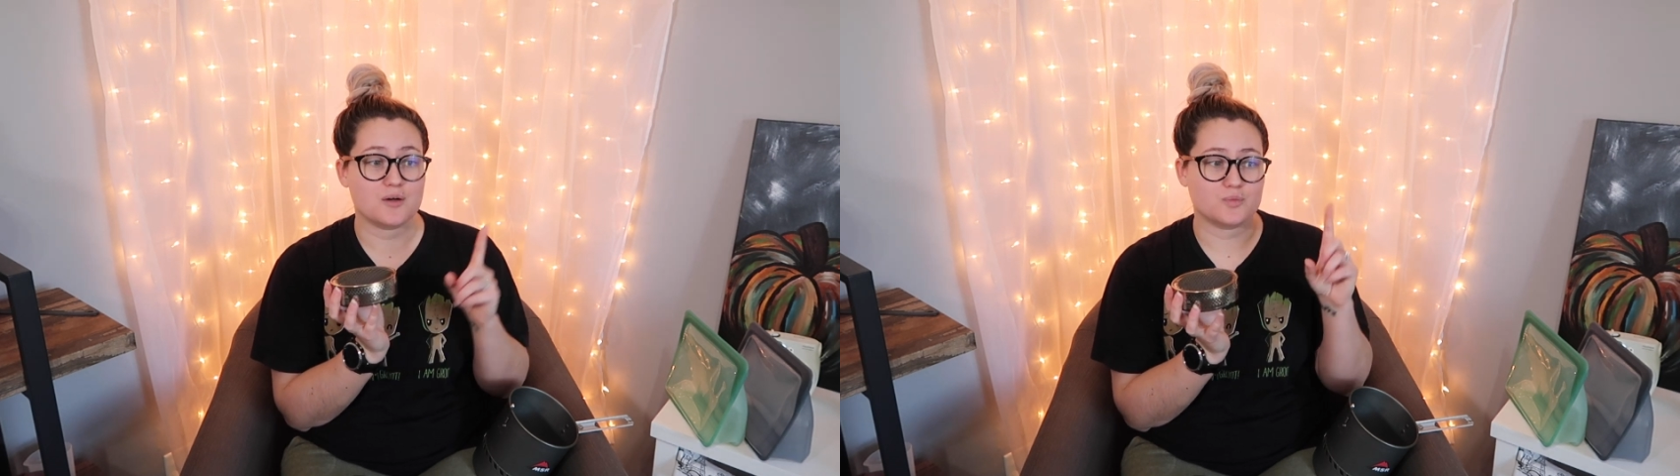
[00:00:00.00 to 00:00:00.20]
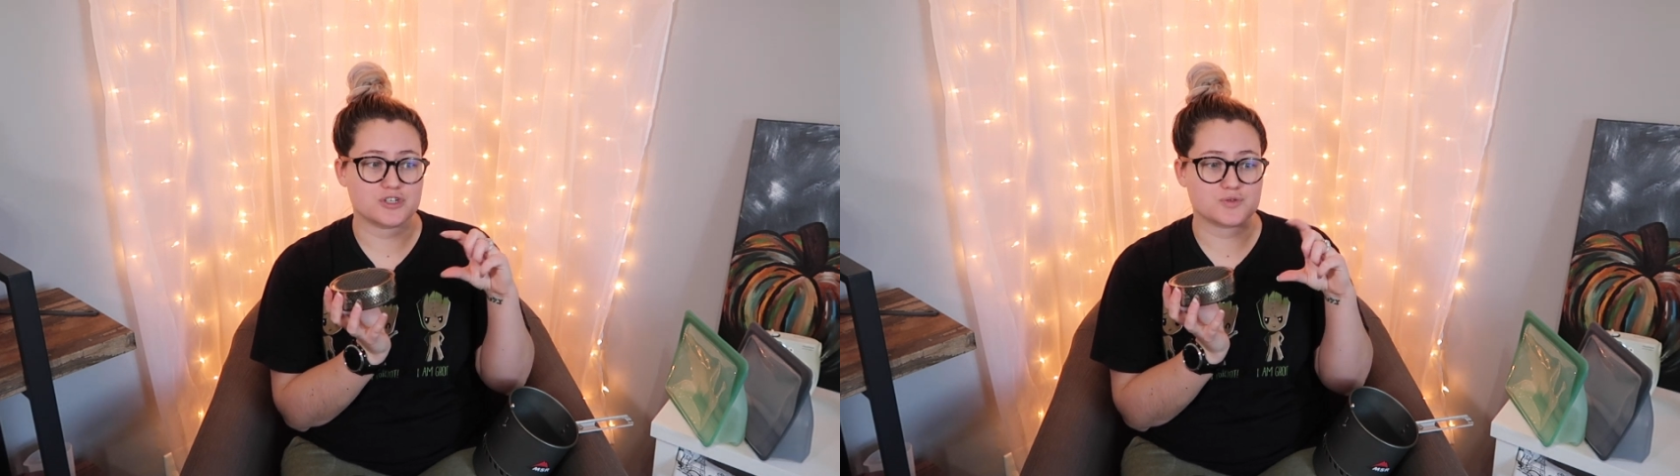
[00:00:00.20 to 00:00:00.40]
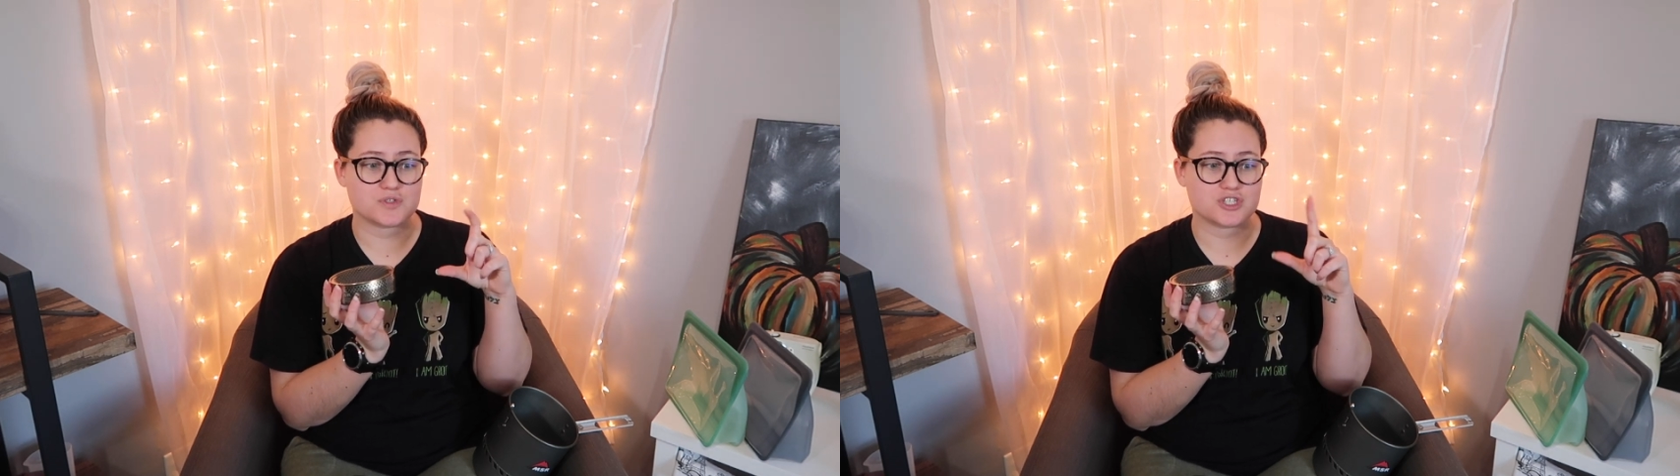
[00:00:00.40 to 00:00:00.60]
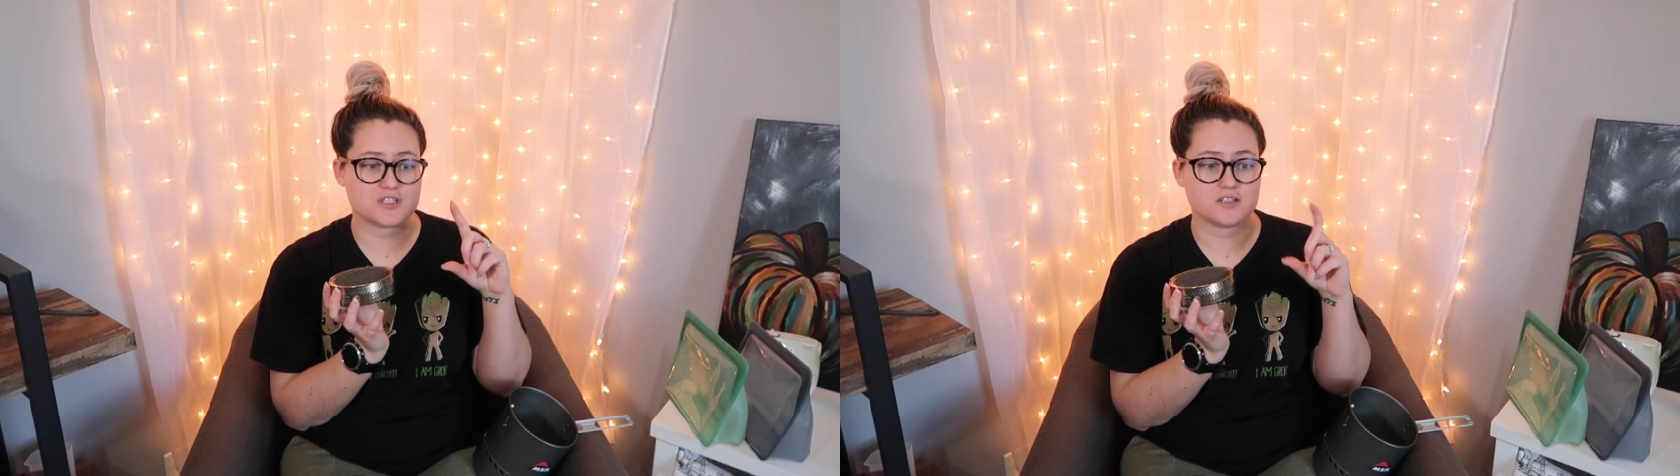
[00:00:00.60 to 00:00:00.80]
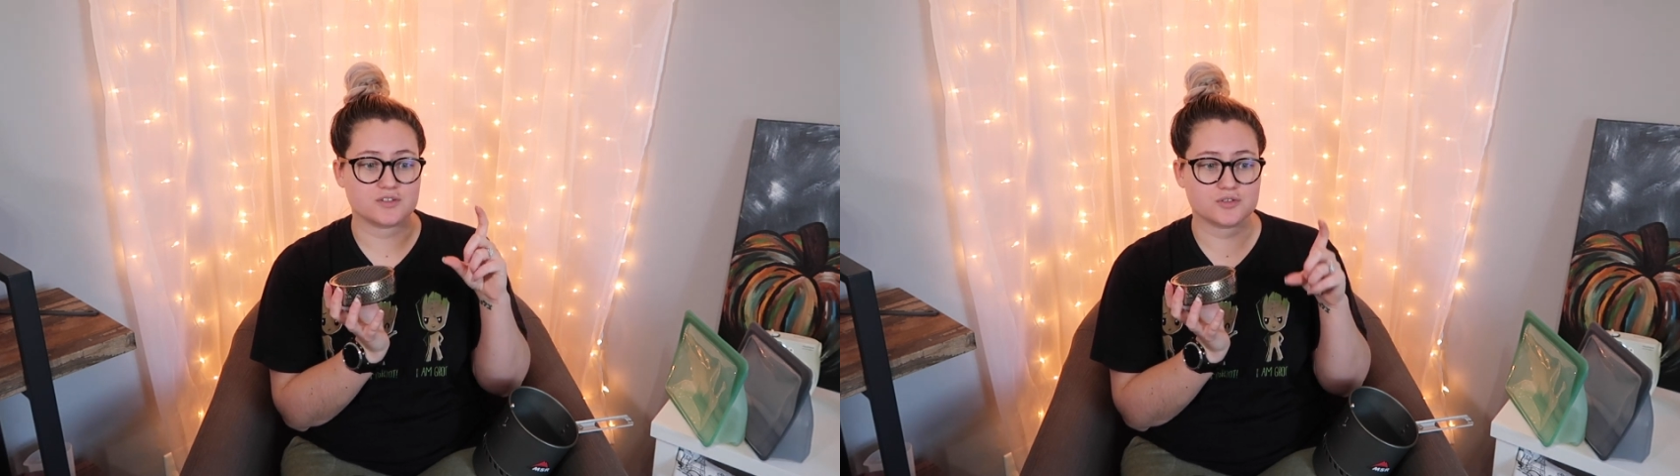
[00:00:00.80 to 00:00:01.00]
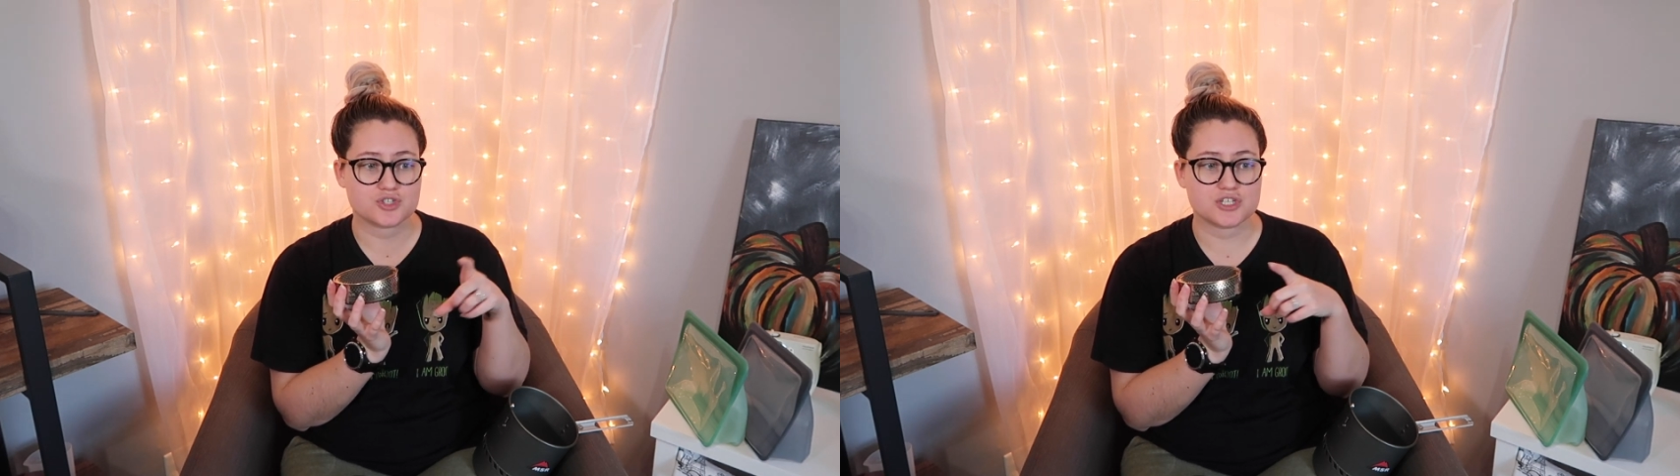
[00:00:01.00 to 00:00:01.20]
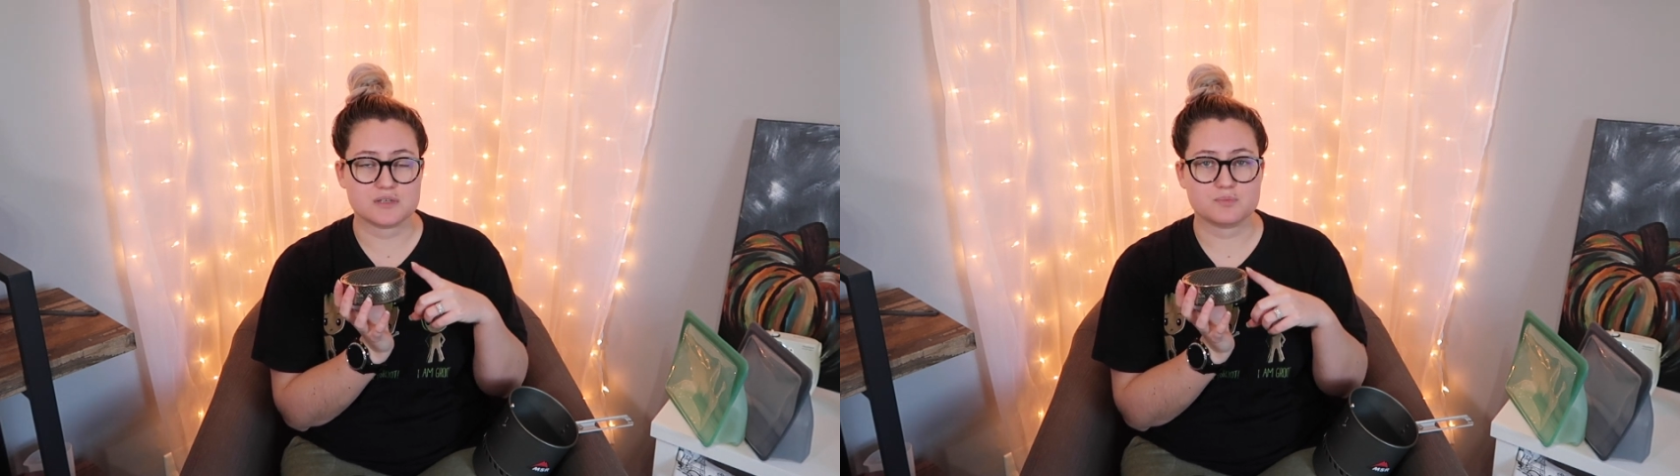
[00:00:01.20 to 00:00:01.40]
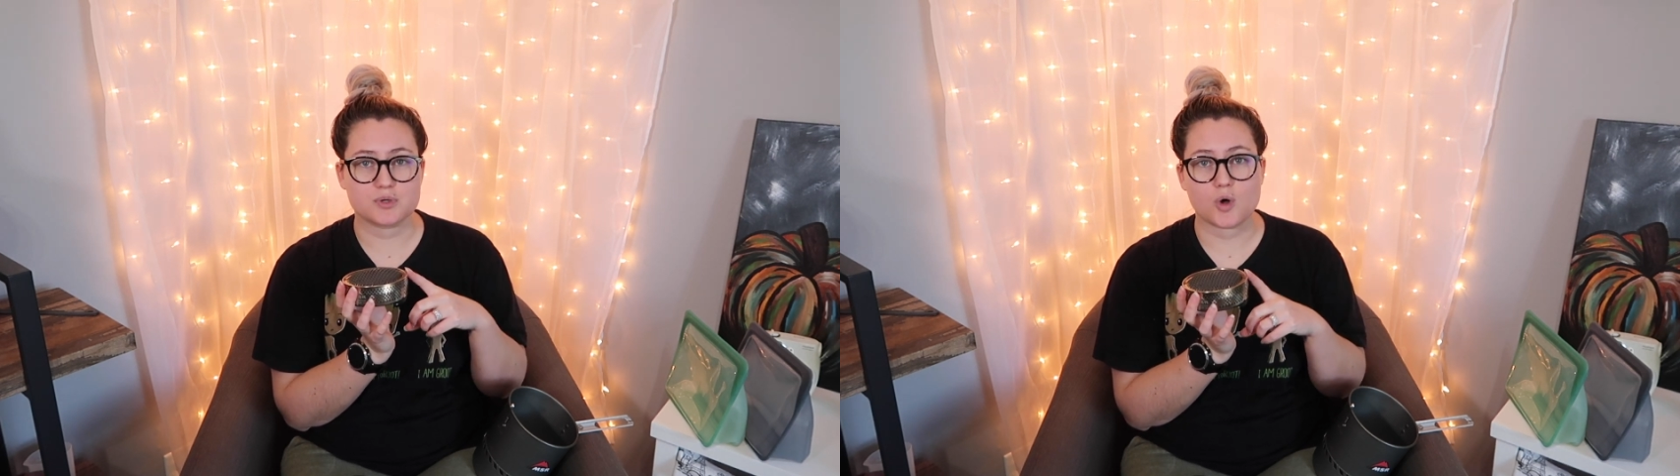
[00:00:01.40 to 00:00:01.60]
which was just a little
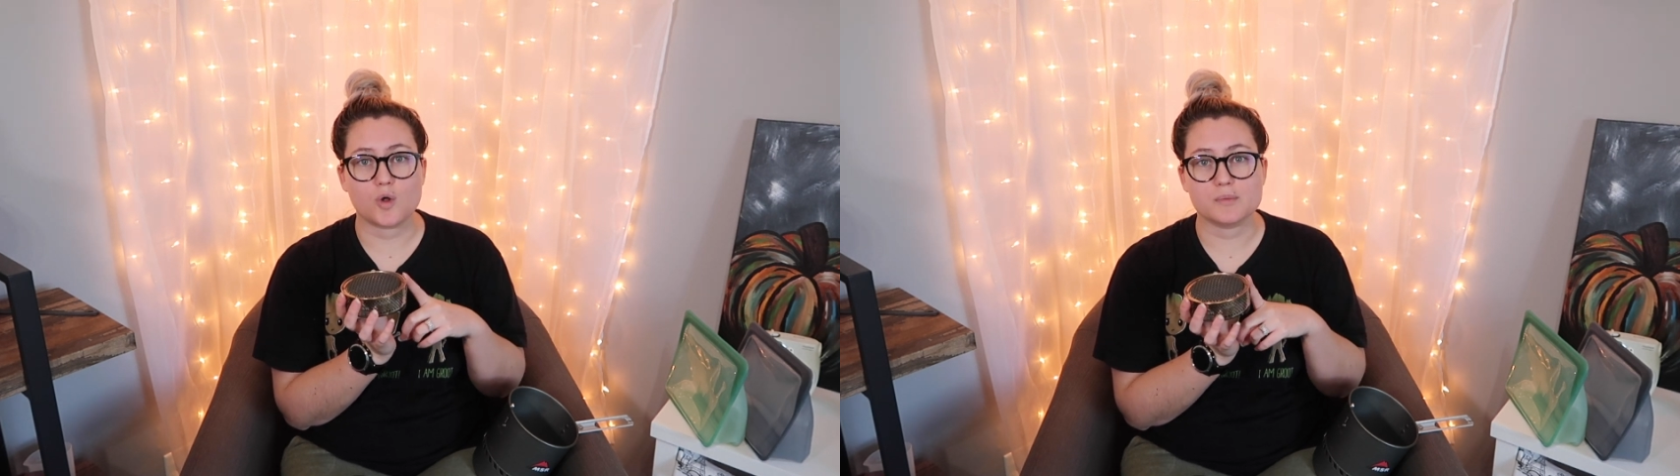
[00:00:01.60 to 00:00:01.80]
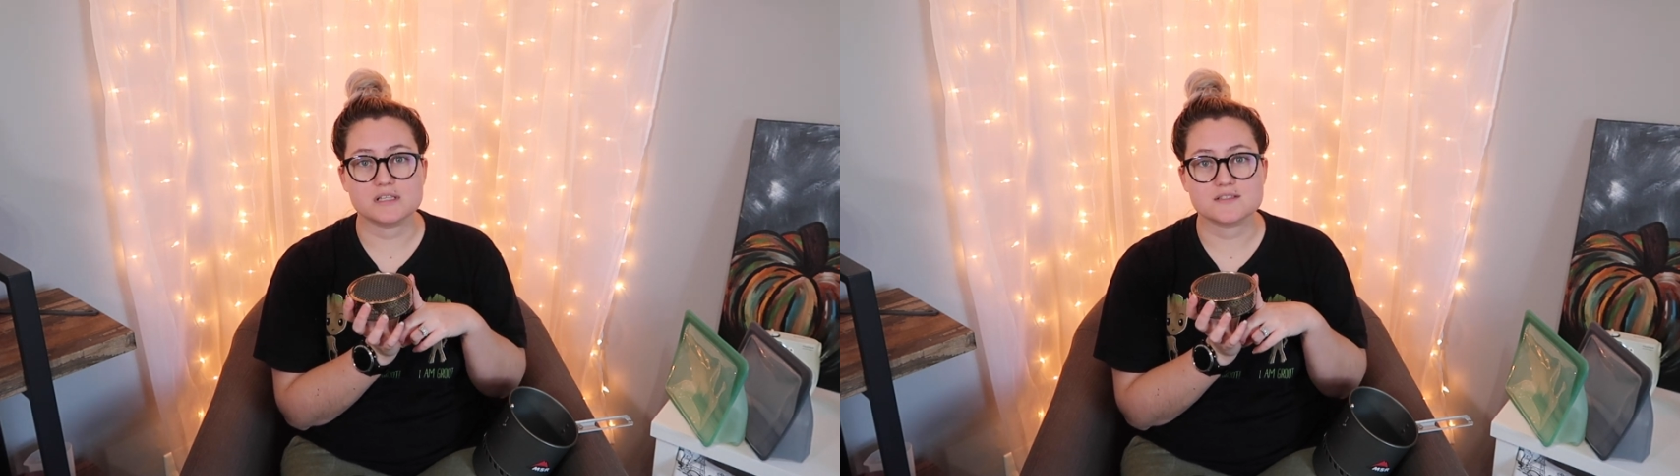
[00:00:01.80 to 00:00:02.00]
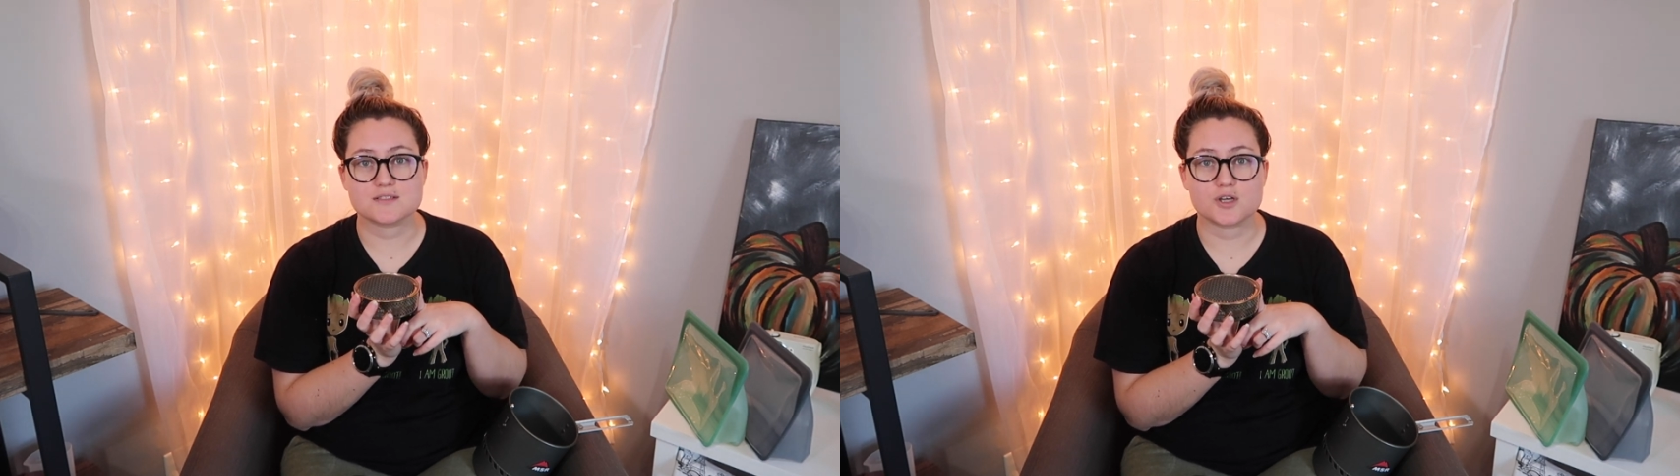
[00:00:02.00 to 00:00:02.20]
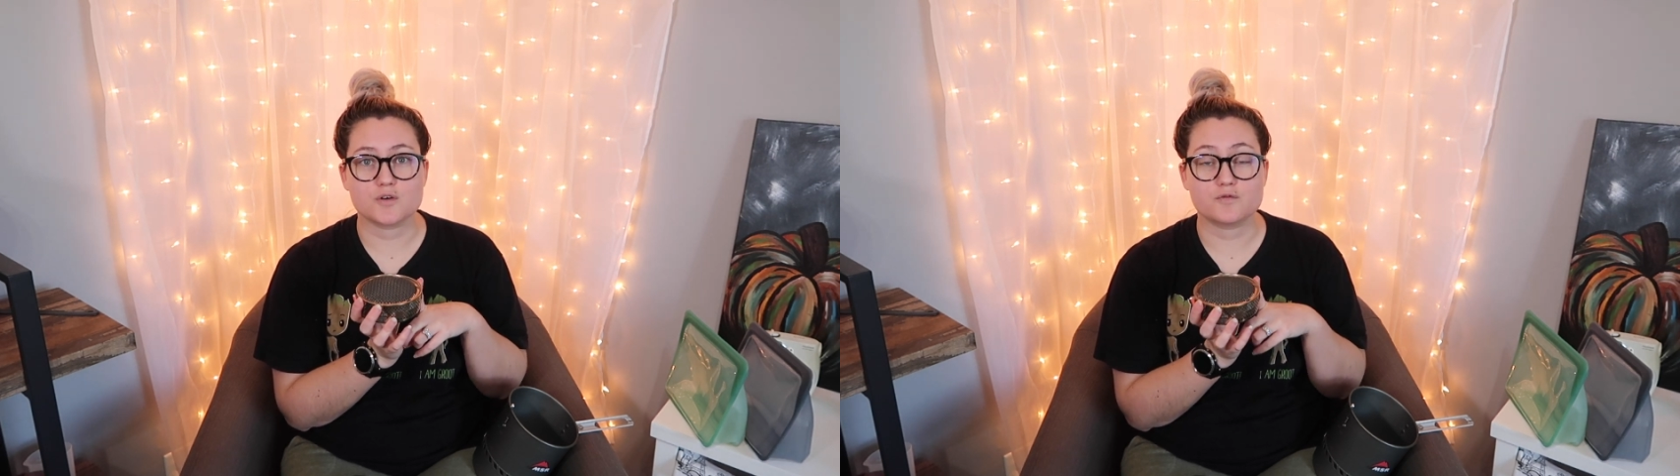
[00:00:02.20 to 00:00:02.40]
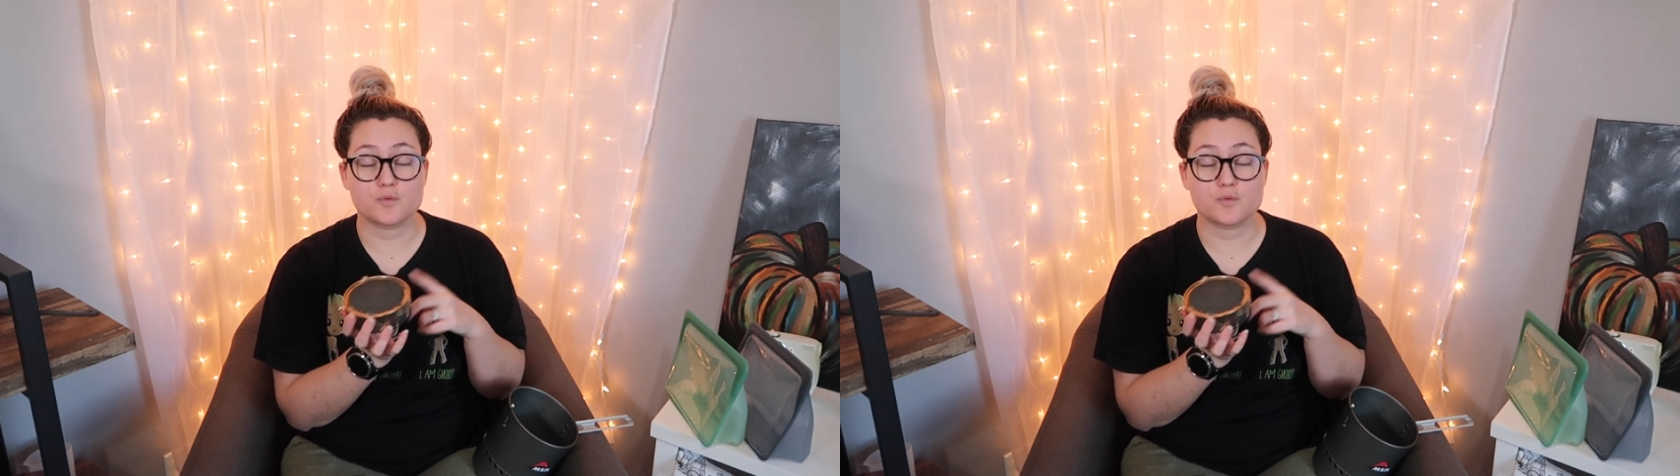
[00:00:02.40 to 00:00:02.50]
cheap Coleman stove,